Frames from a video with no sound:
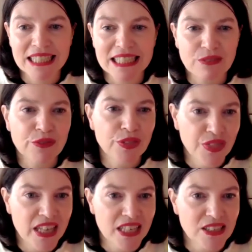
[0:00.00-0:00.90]
and different
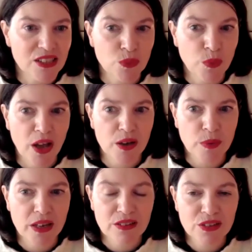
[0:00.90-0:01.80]
things to work
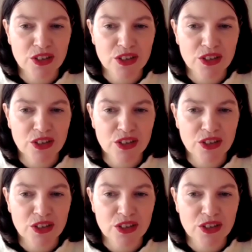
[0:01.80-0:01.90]
with.